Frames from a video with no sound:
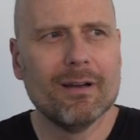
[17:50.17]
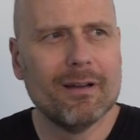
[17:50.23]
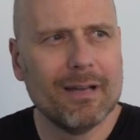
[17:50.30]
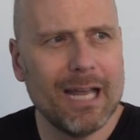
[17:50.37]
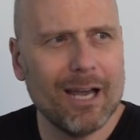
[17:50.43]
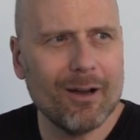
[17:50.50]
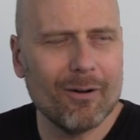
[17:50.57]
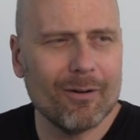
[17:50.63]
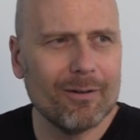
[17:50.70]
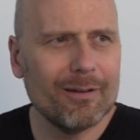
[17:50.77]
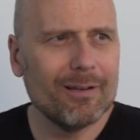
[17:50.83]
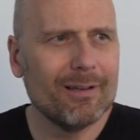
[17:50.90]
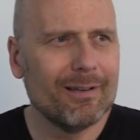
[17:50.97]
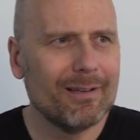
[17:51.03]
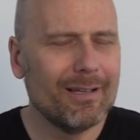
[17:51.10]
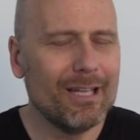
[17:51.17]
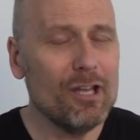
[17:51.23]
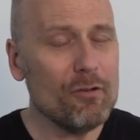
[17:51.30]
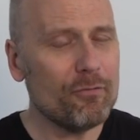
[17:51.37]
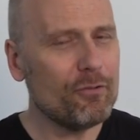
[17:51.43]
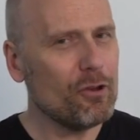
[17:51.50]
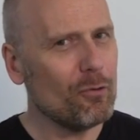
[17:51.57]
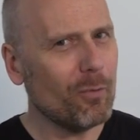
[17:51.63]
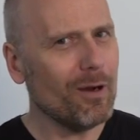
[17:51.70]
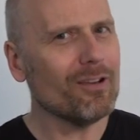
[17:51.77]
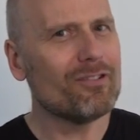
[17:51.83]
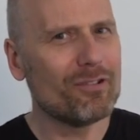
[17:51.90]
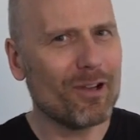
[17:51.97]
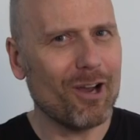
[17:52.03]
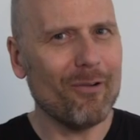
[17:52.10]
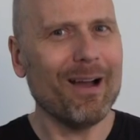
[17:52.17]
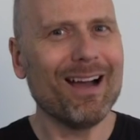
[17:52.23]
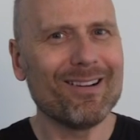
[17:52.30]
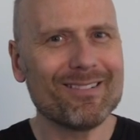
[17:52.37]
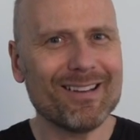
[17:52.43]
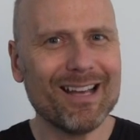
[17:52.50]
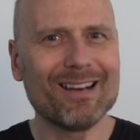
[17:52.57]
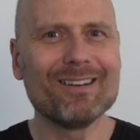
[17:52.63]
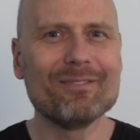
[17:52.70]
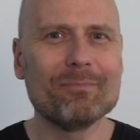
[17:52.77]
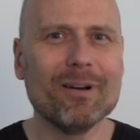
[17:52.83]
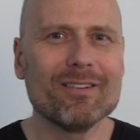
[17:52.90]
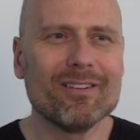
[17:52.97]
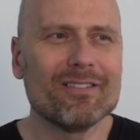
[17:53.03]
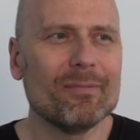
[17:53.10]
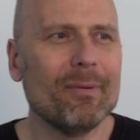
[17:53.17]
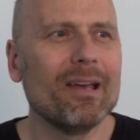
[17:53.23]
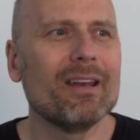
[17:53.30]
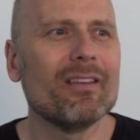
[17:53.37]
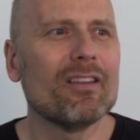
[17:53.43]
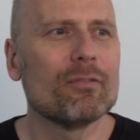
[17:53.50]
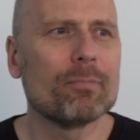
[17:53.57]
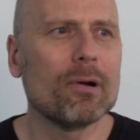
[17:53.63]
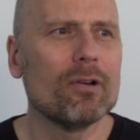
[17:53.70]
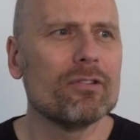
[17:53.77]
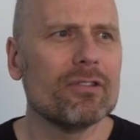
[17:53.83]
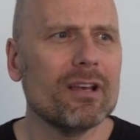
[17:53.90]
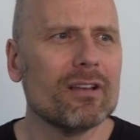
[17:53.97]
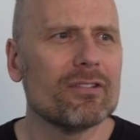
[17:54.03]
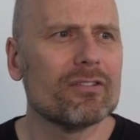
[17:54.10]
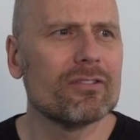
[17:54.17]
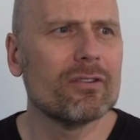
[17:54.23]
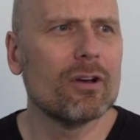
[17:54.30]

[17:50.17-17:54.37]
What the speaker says: Now, if you want to go out and participate in this process,